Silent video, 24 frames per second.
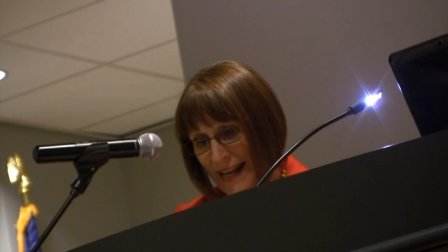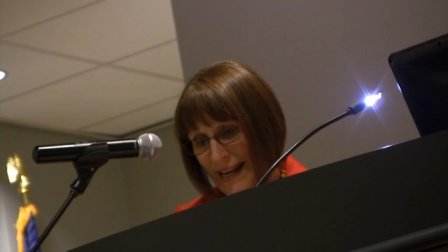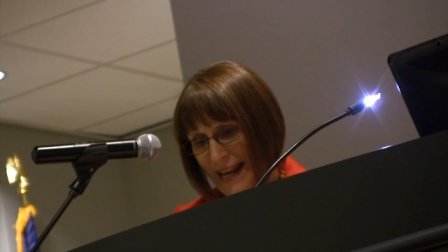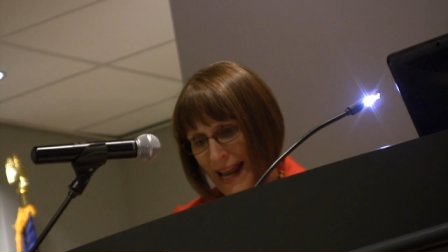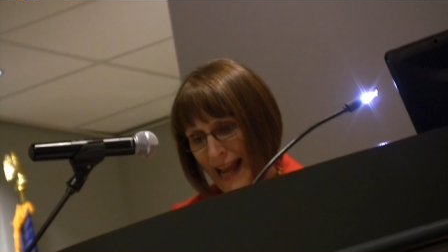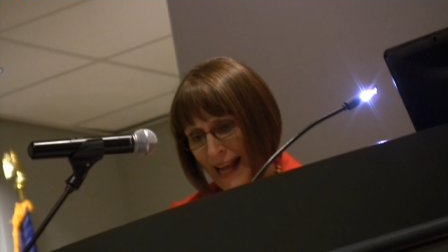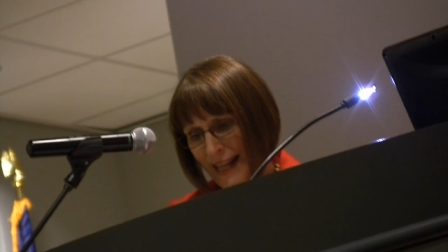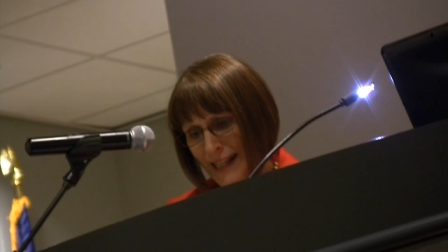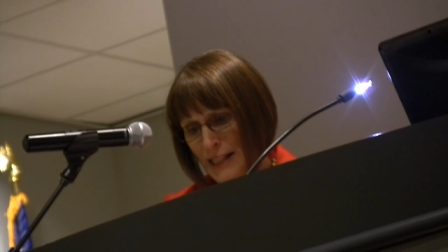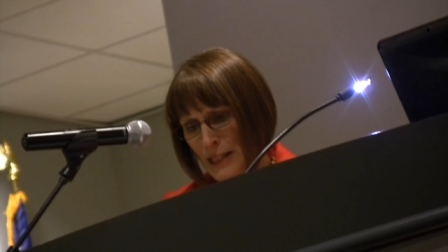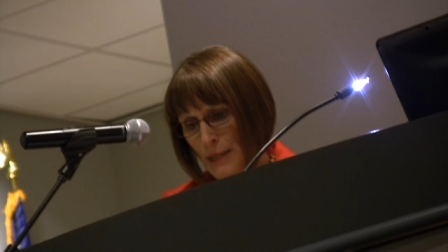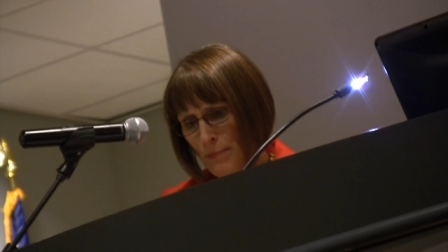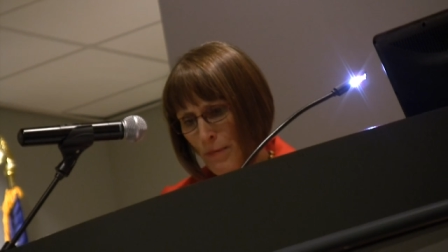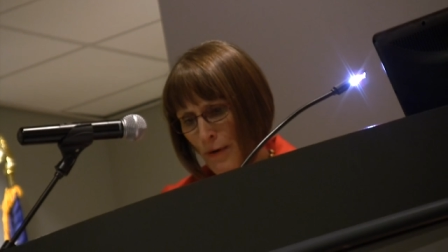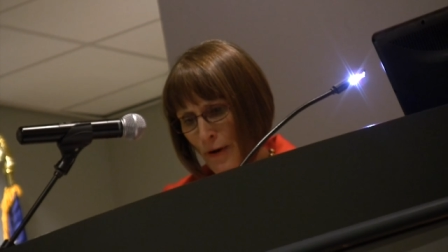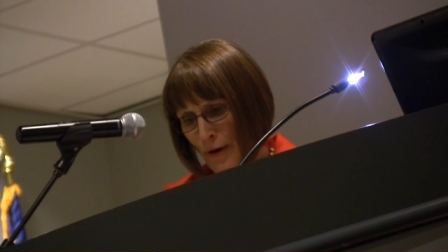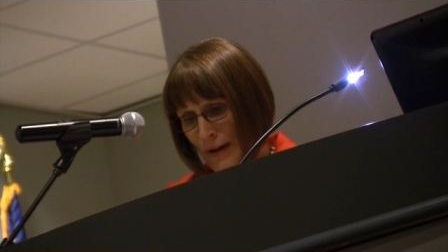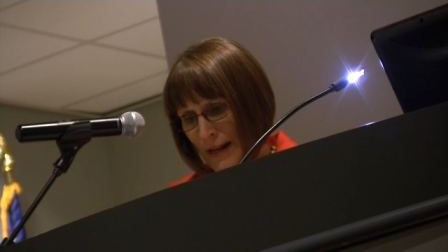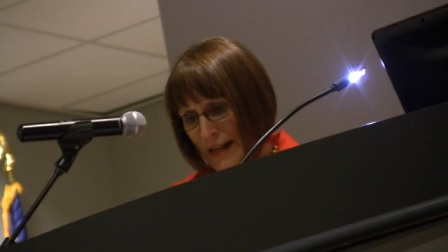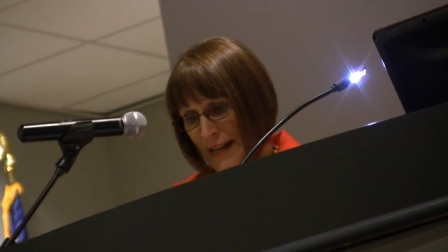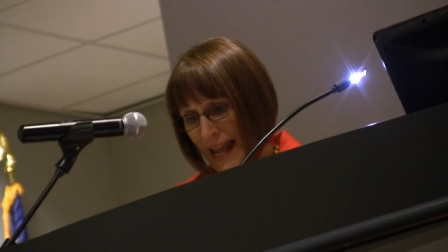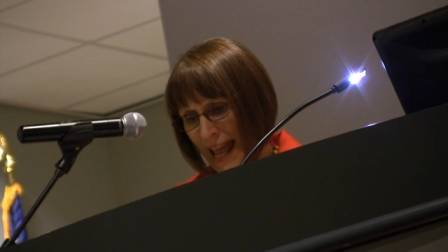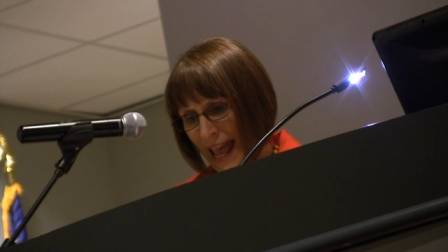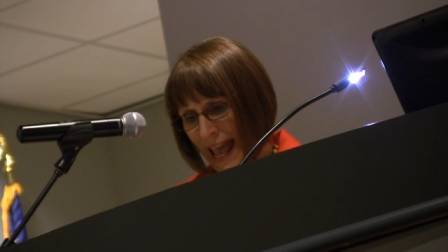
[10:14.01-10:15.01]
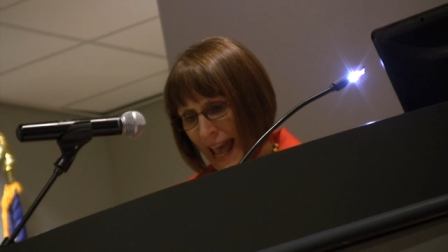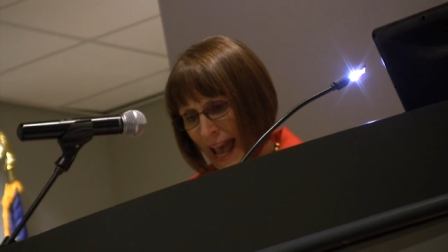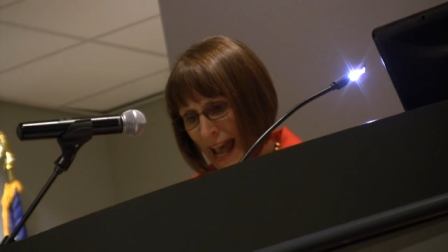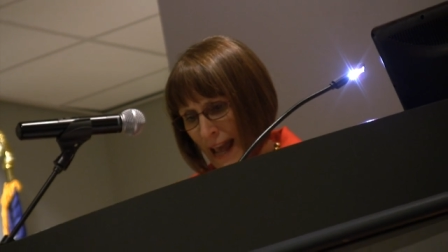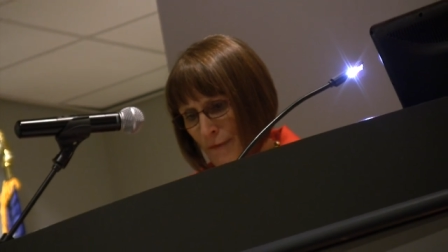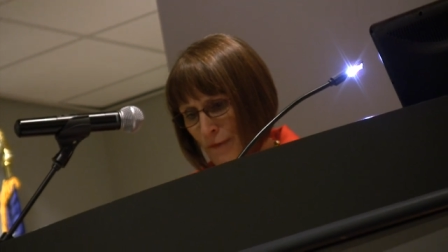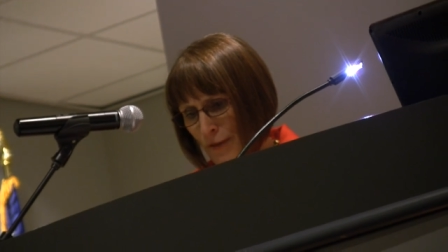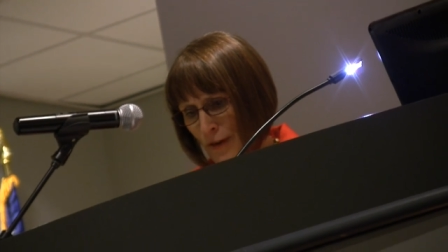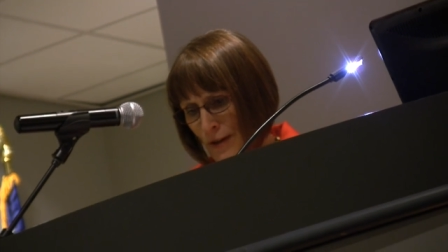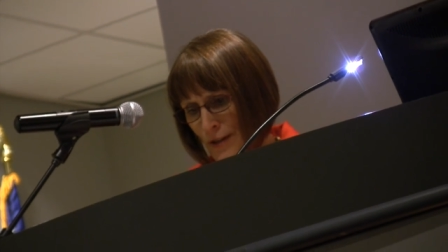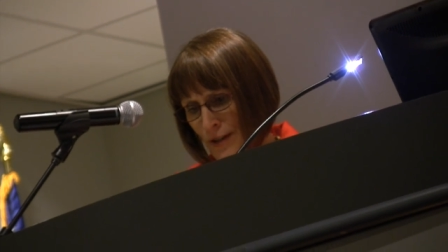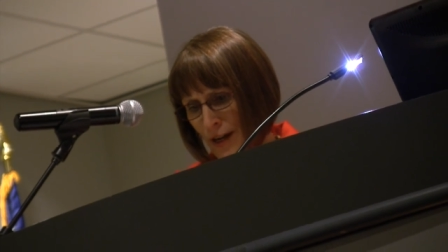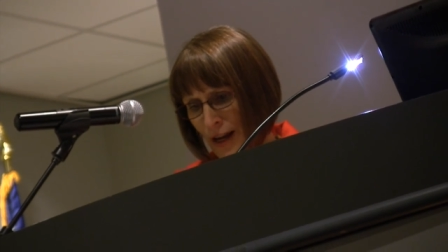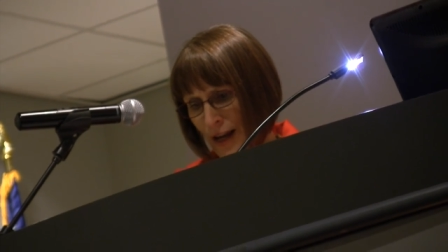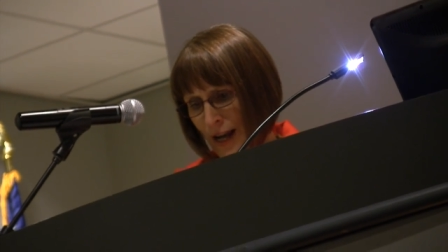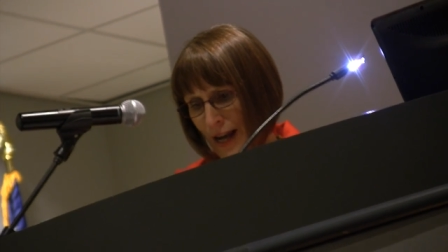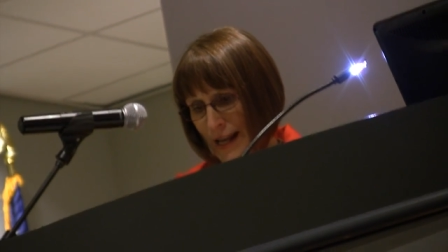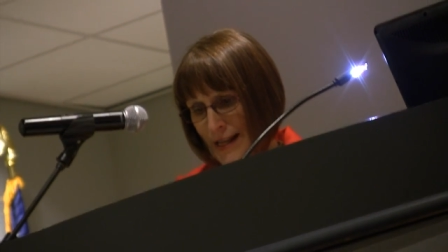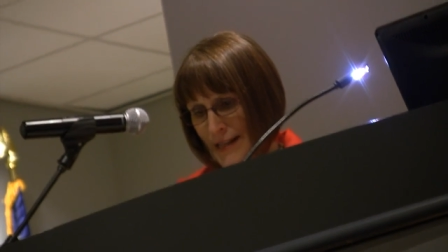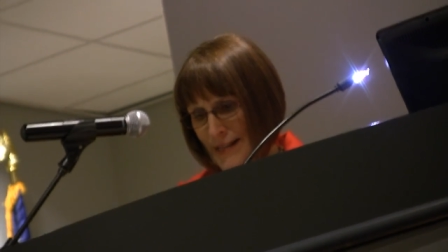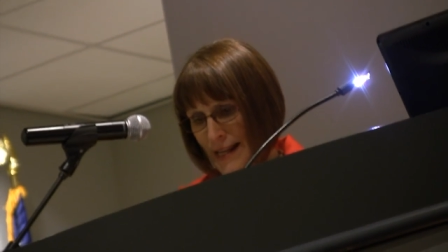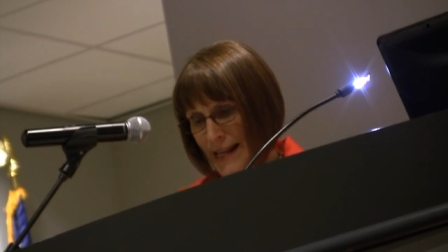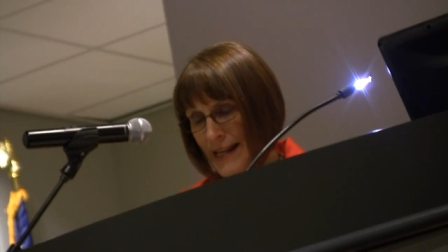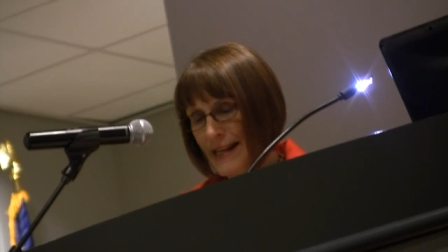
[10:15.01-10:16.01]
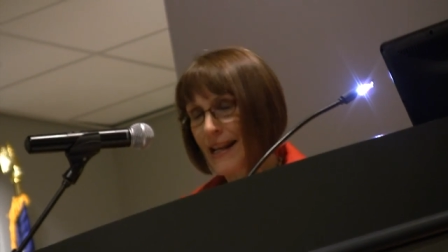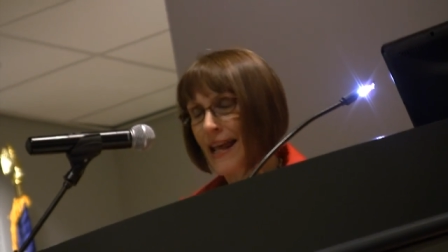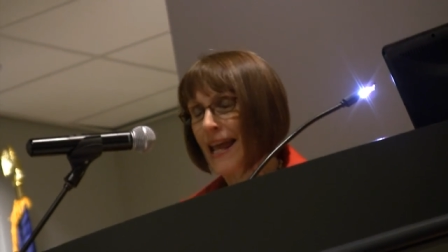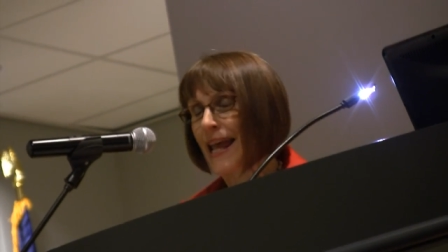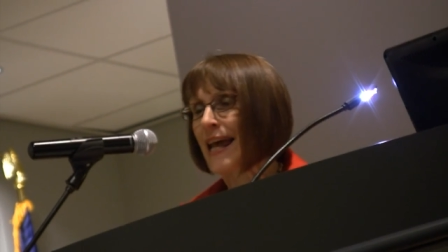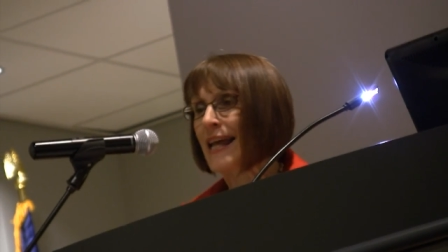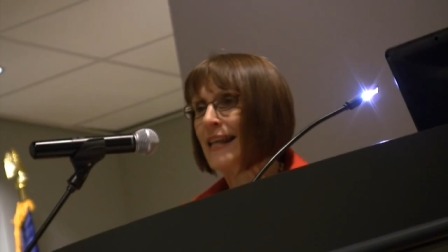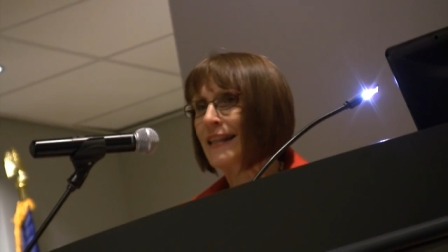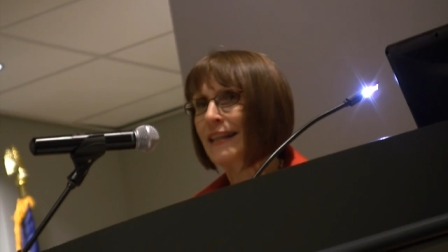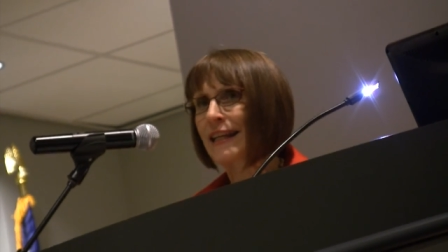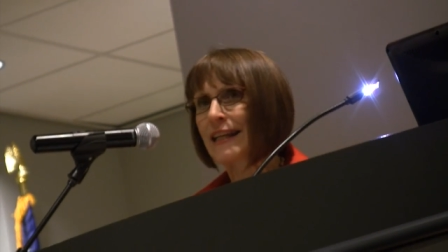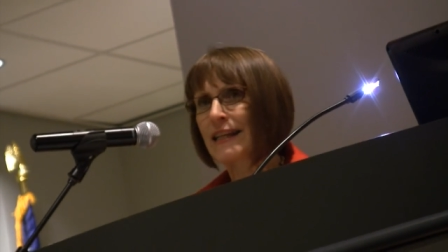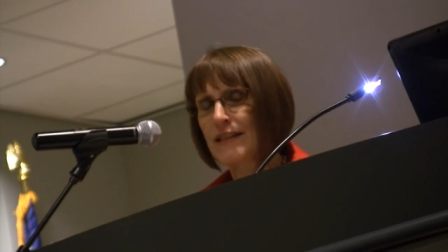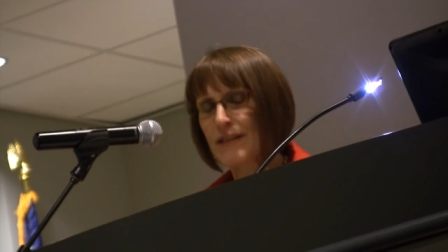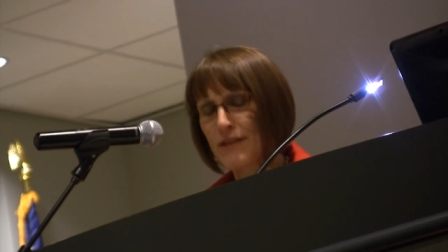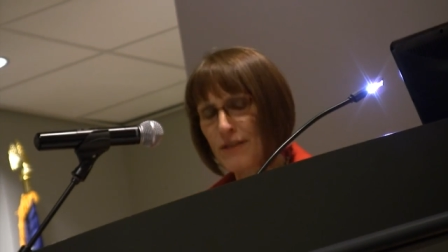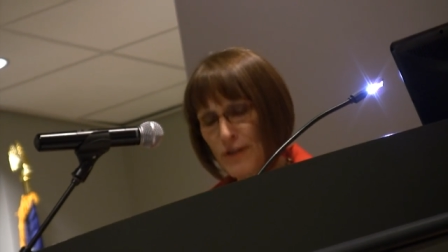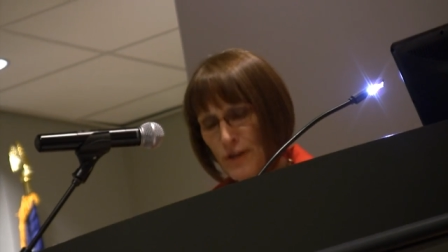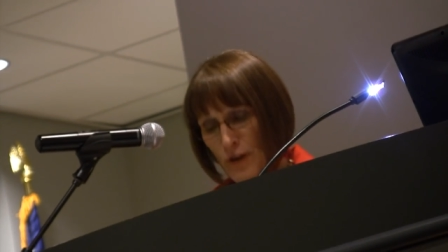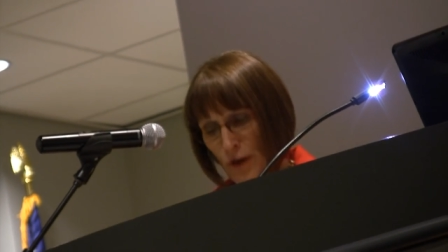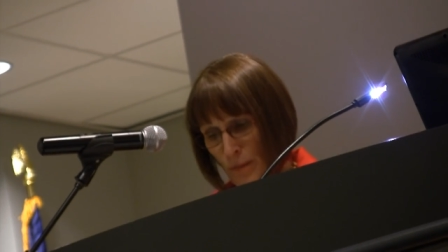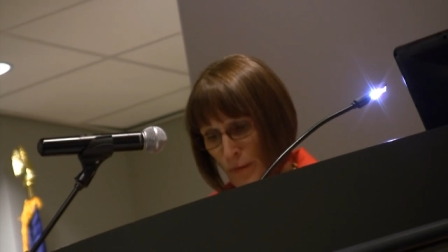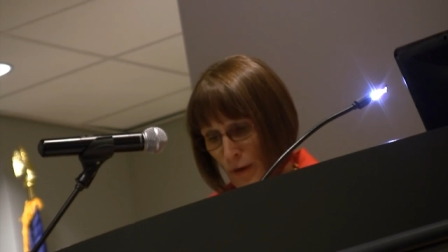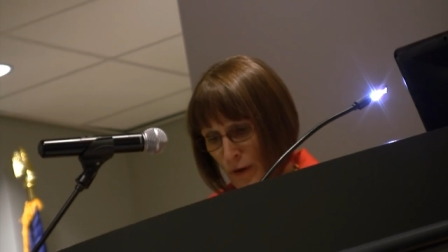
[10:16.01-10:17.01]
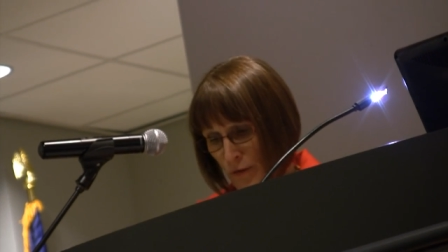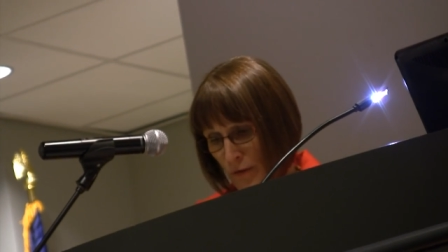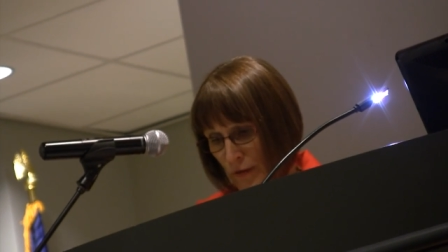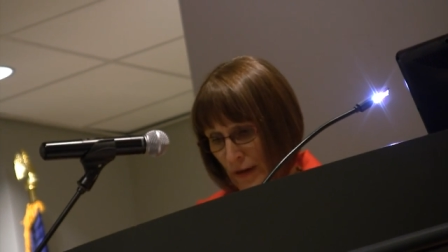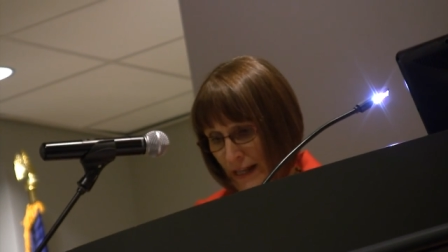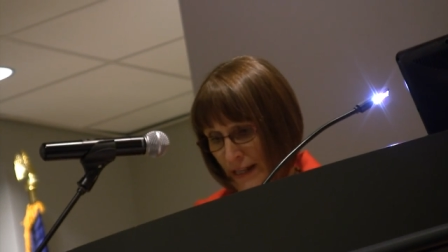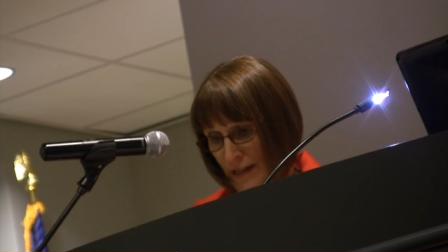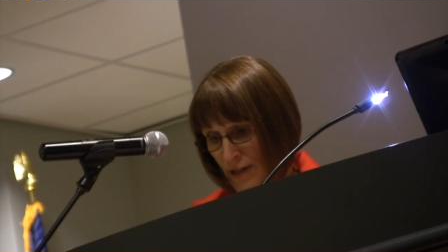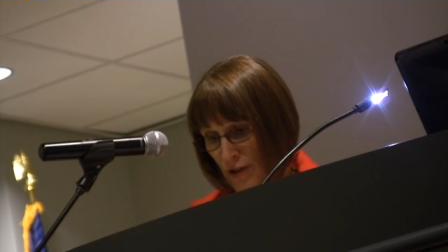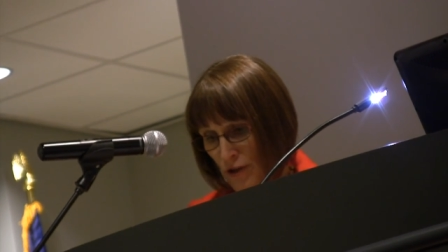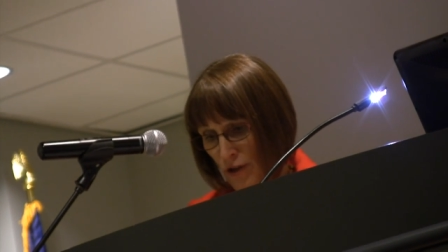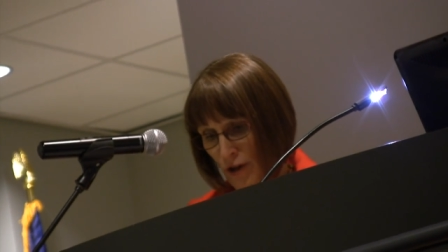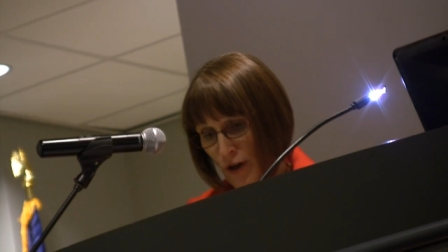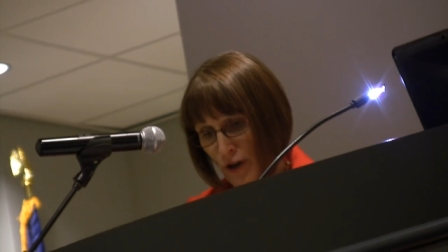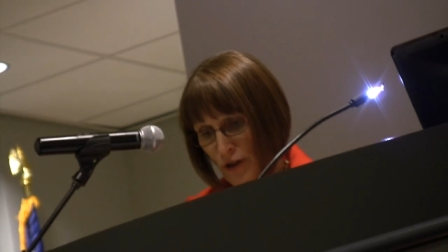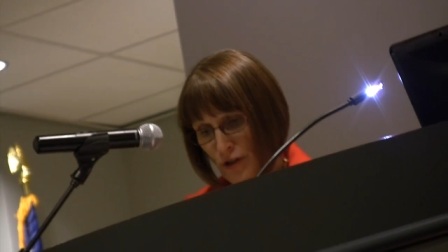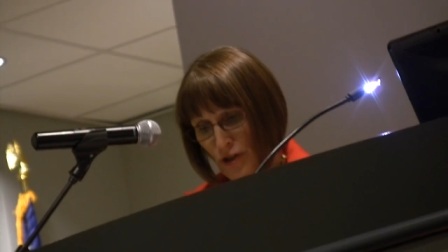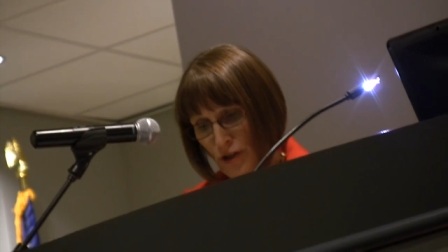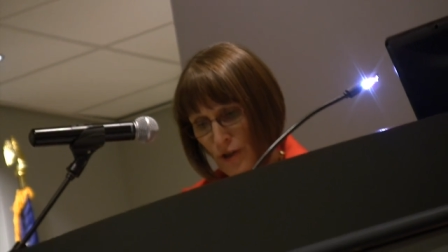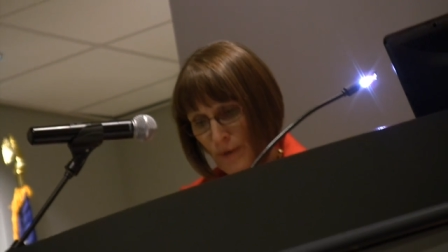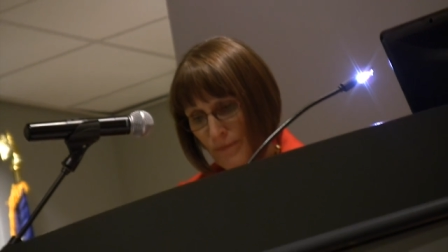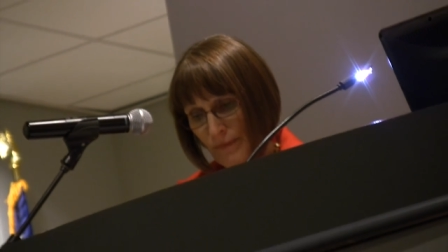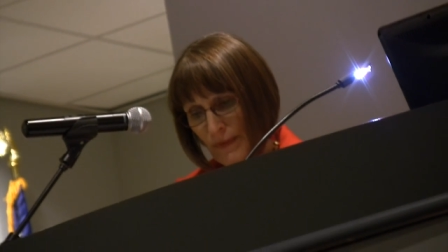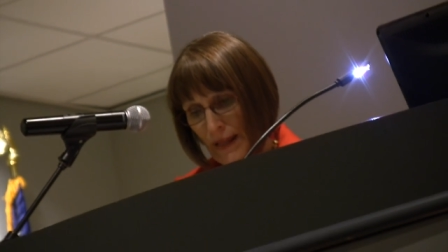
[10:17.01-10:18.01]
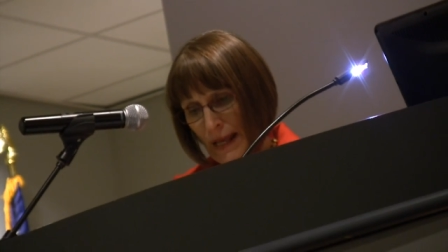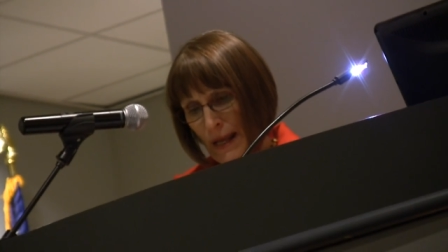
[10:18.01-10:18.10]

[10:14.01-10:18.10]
an expert in advertising and consumer research